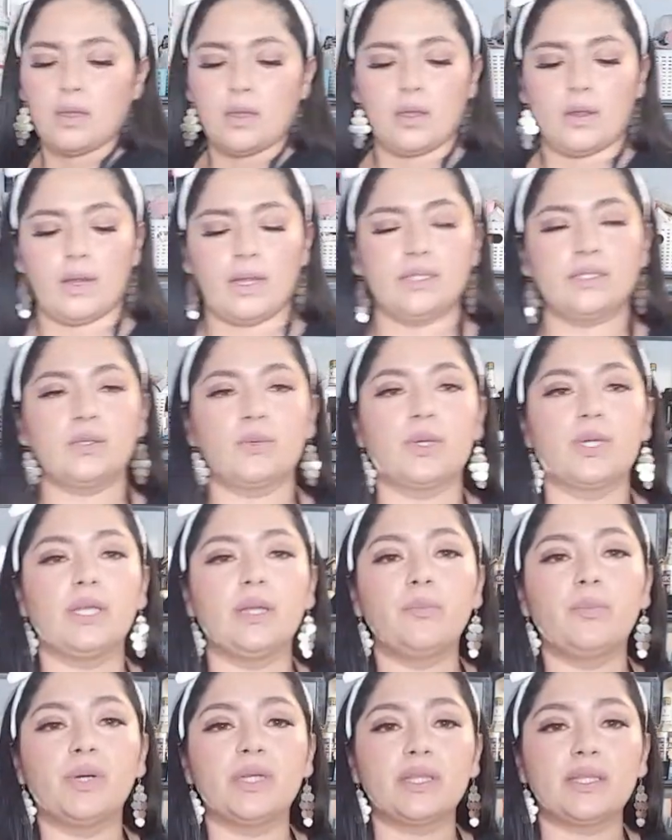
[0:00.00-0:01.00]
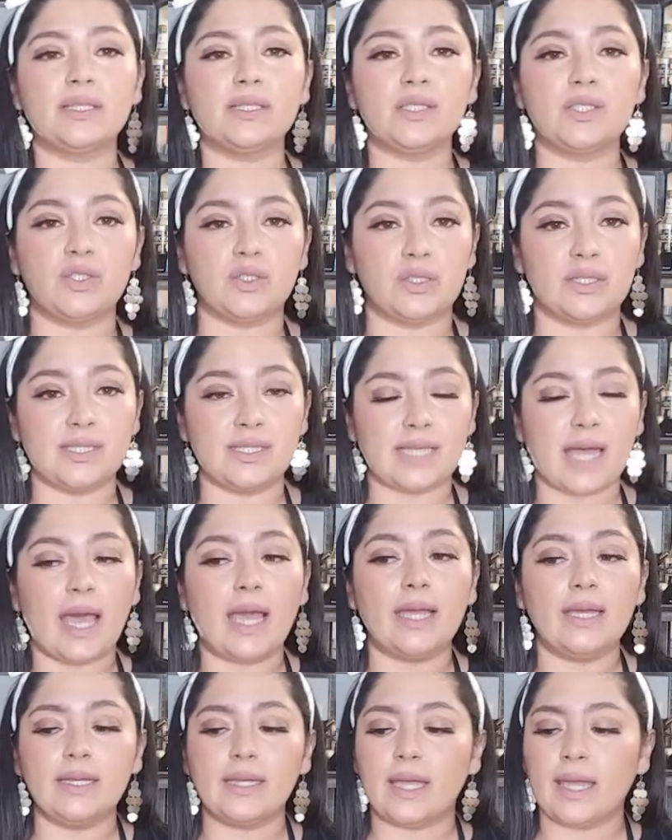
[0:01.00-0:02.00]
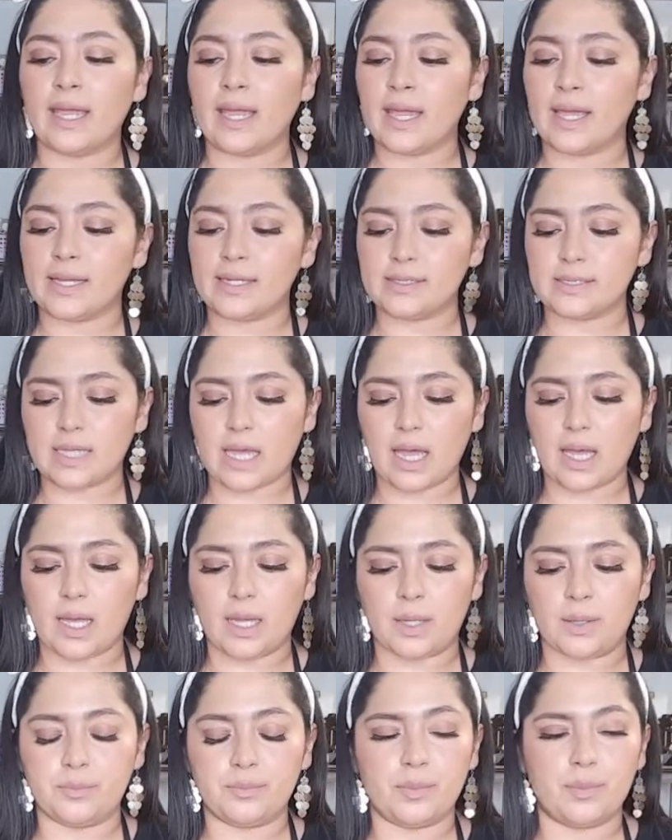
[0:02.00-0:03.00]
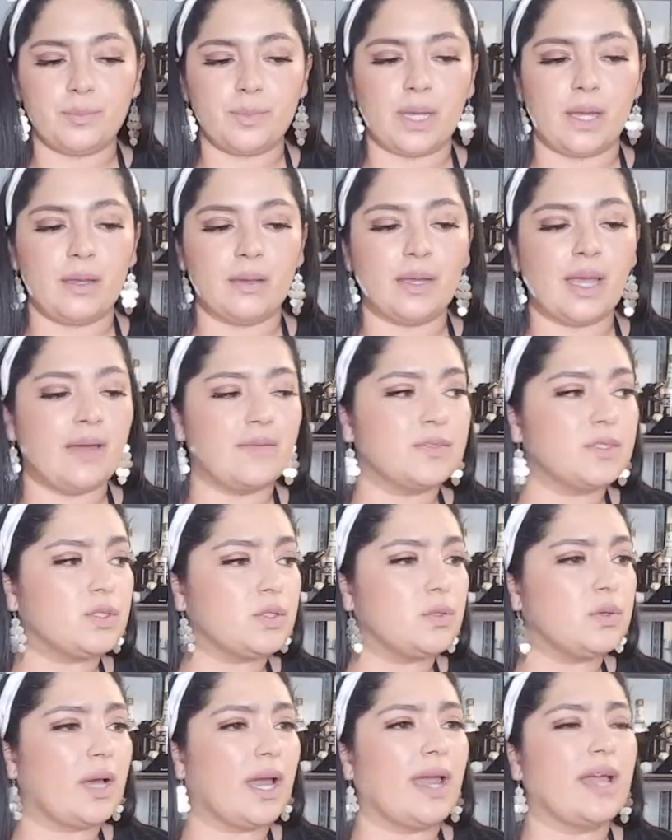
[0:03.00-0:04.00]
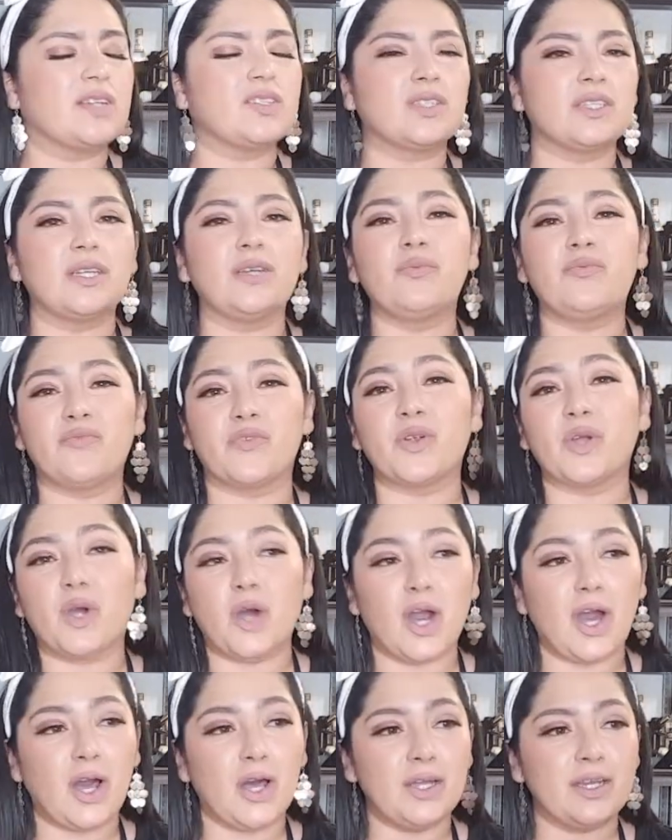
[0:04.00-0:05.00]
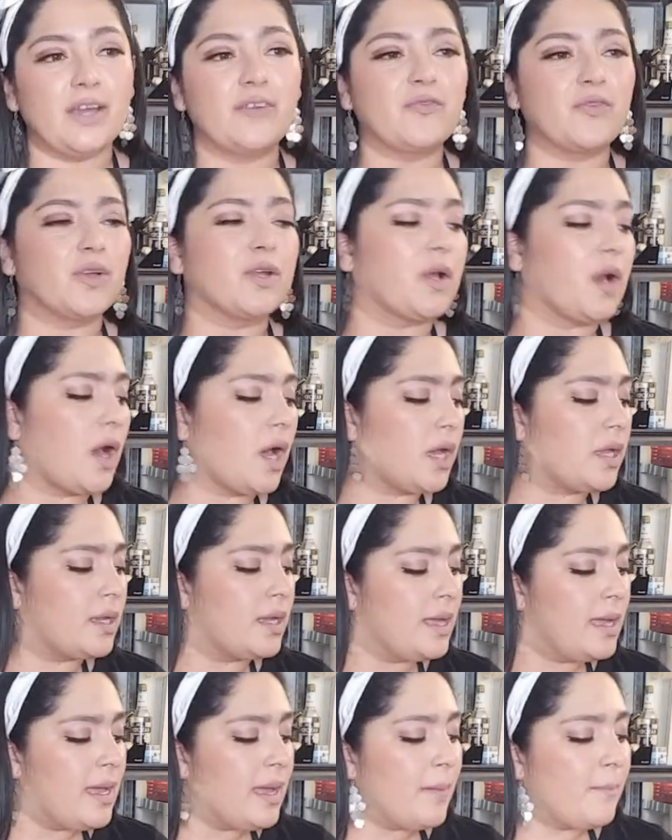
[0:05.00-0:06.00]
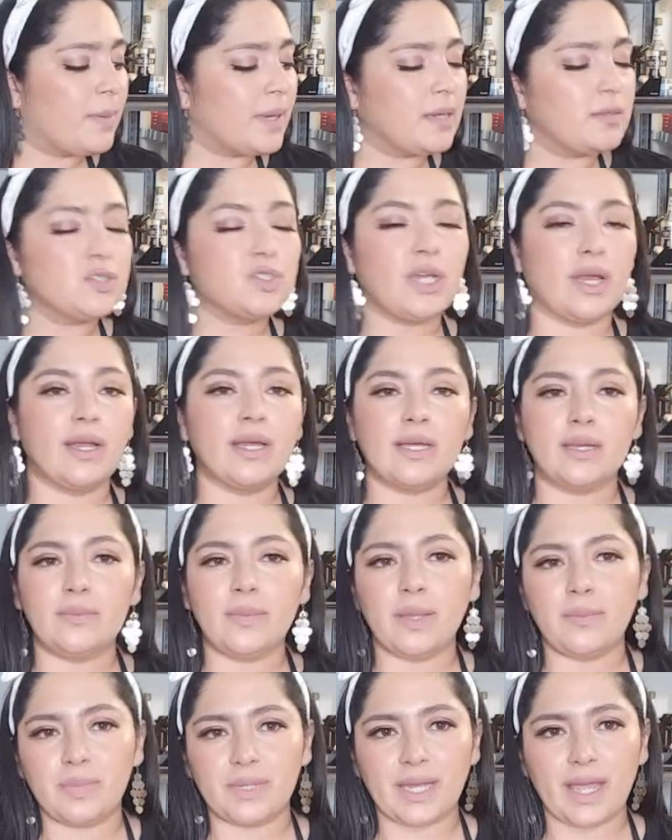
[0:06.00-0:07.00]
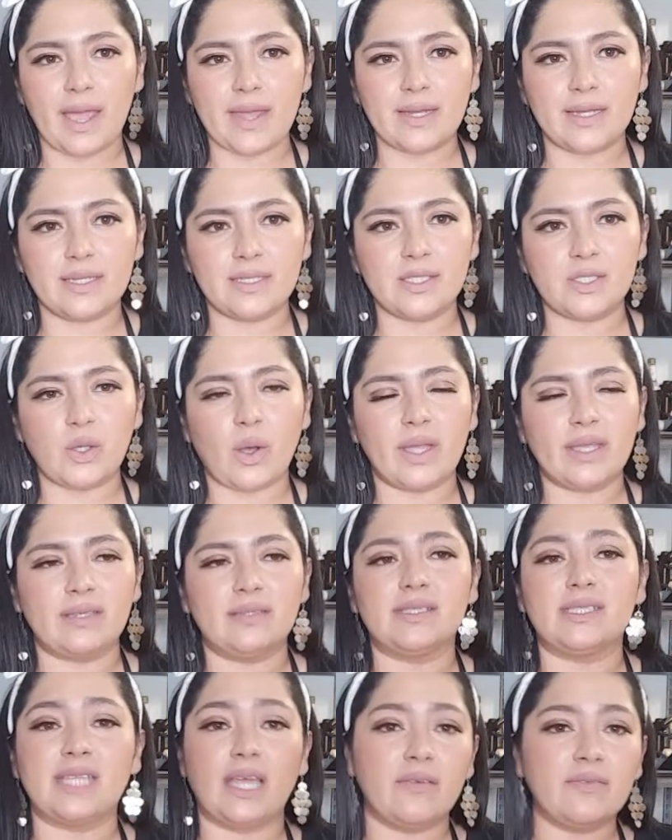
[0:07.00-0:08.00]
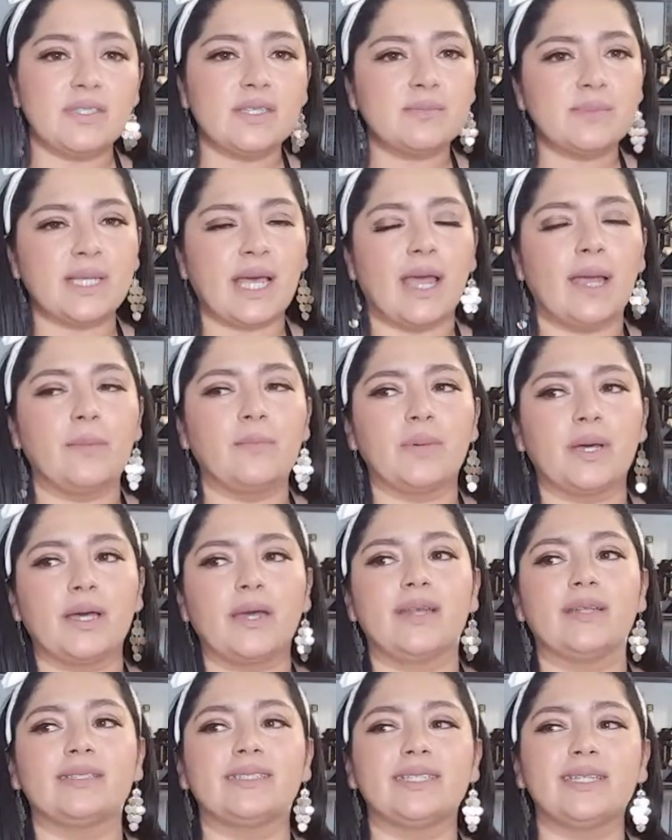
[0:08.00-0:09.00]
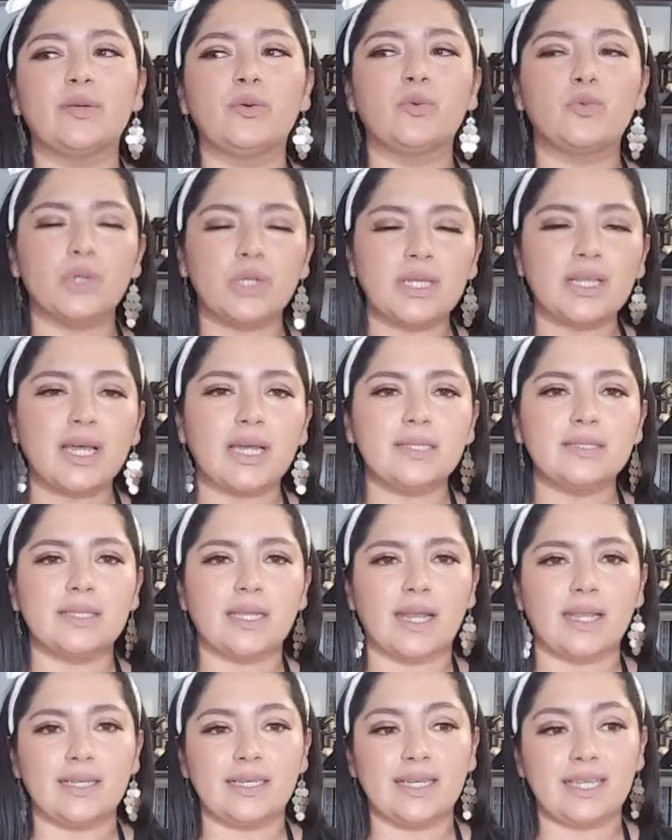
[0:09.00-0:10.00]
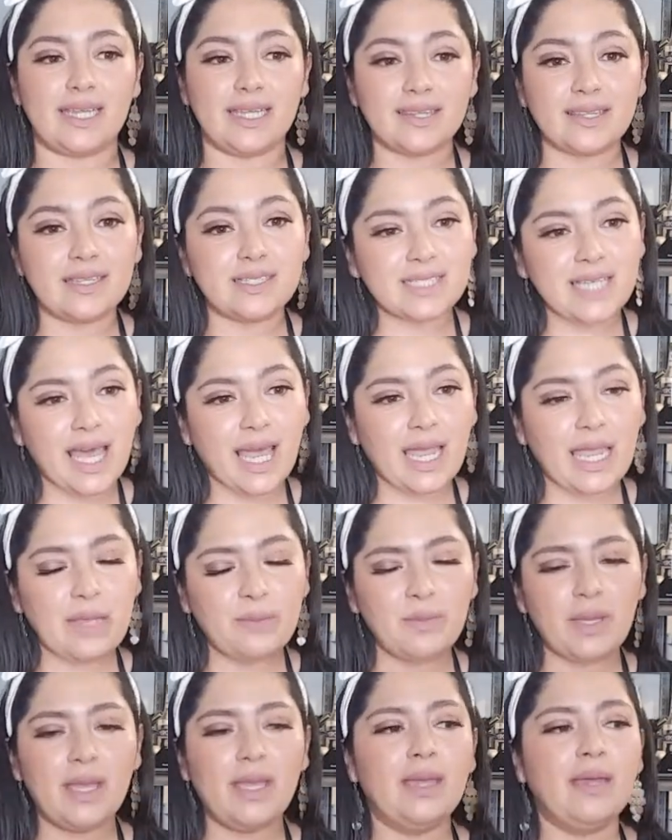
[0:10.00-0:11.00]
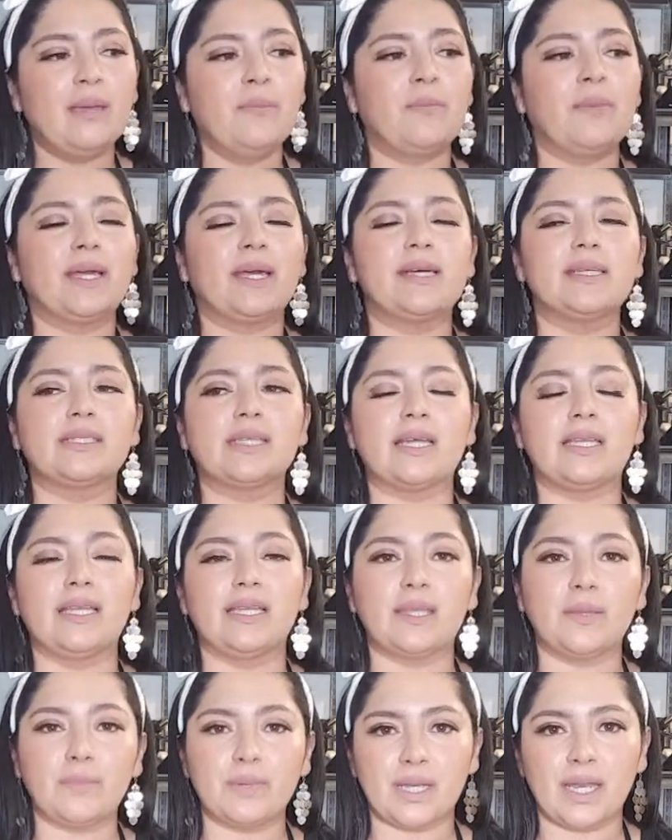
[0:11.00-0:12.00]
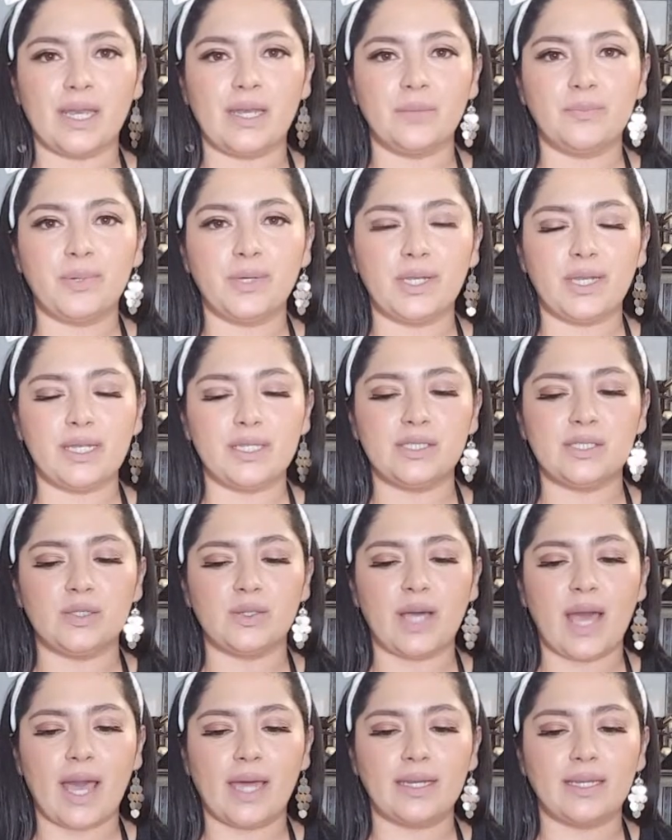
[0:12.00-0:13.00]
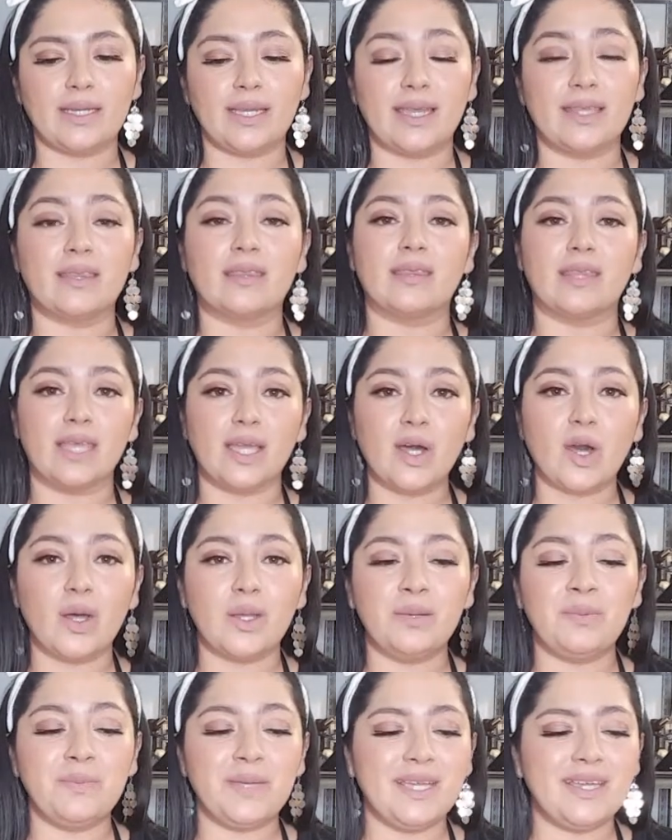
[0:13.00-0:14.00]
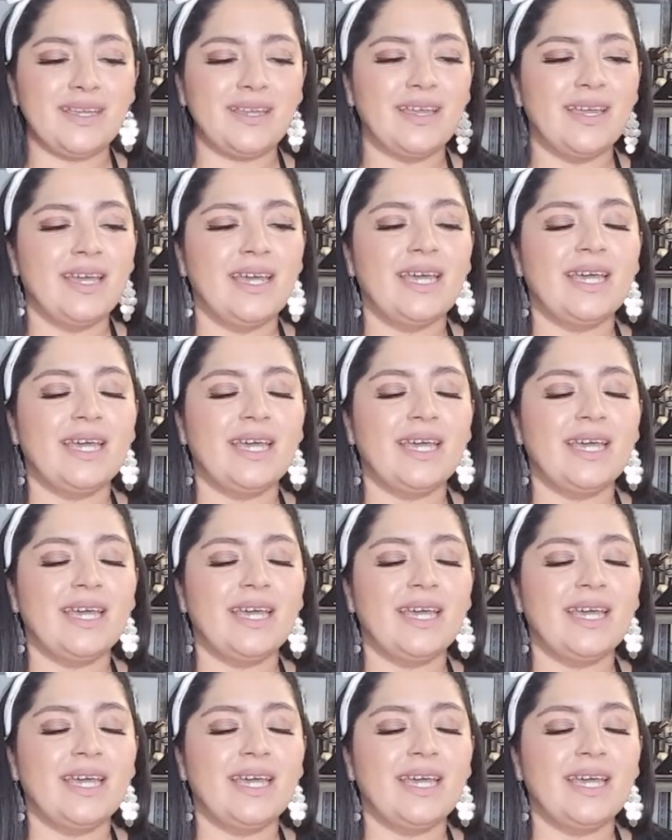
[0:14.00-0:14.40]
Alright, so we're gonna put this to the side, and I actually not forgot, but I was trying to cut my bananas so I can save some time, but didn't realize that I need the time because I need the banana pudding to kind of get thick on me.